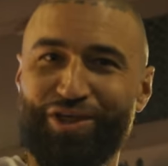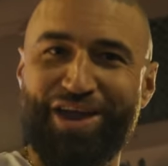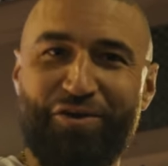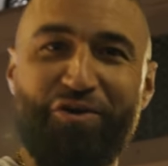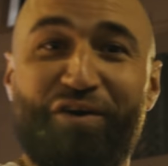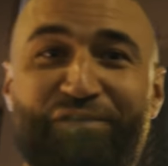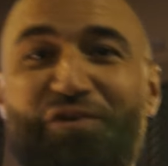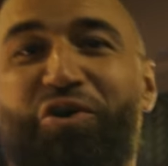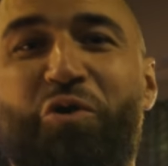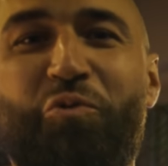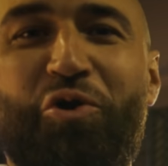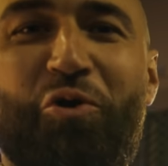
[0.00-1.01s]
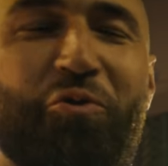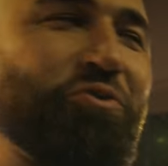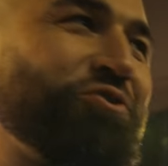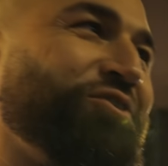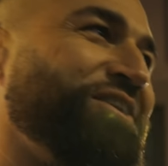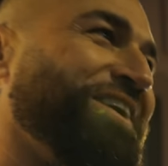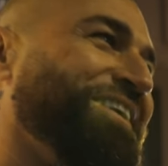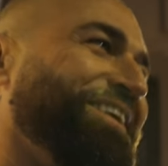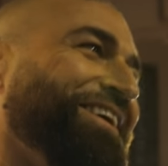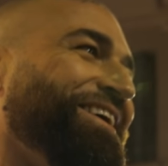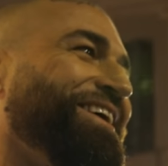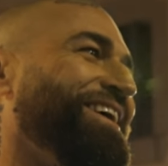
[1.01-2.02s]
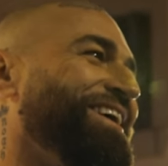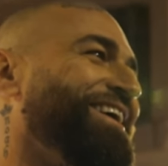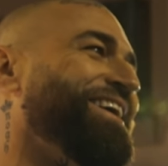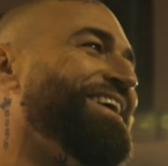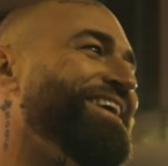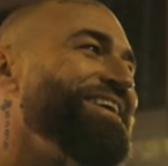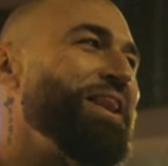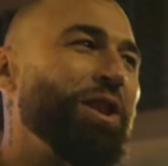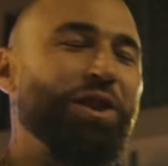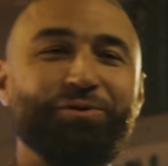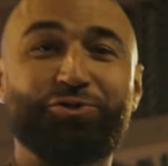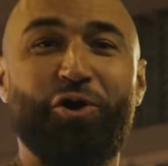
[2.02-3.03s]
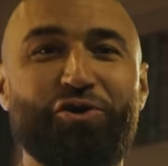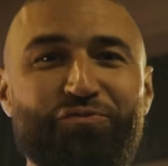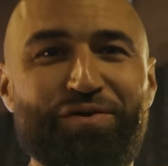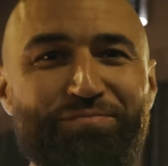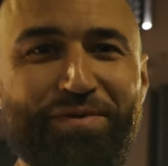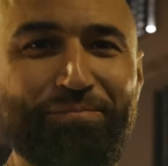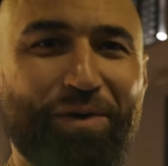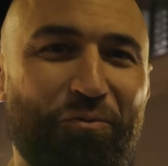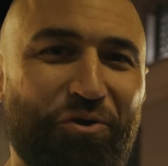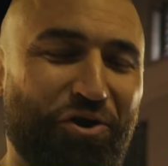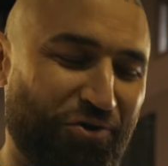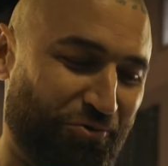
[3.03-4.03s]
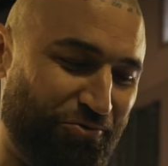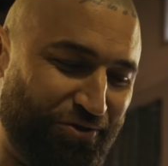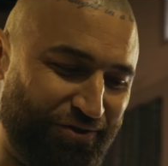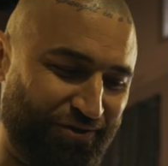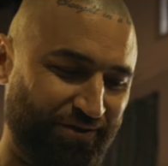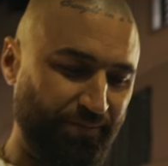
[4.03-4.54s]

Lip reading: that long, I forgot what I ordered. Let me try to remember what I ordered.